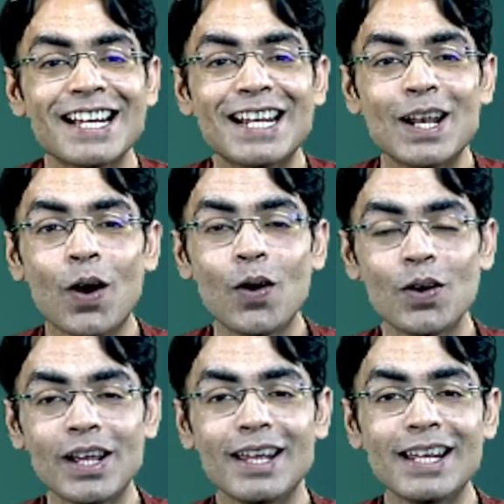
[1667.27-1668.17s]
Now
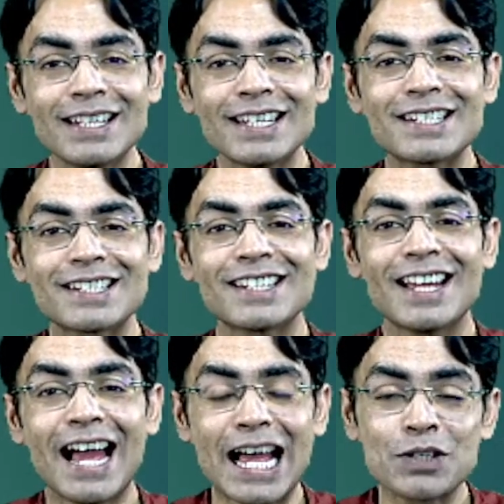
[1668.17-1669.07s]
in this,
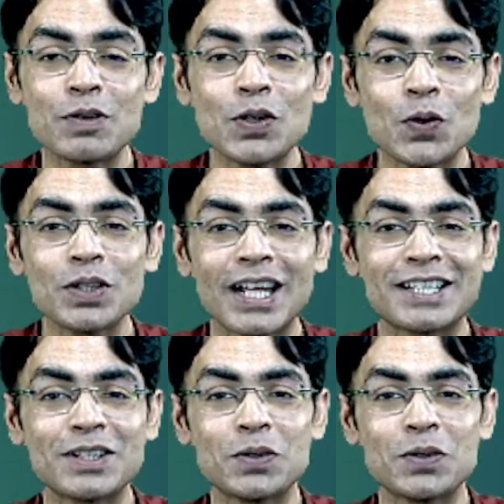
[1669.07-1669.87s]
as we know that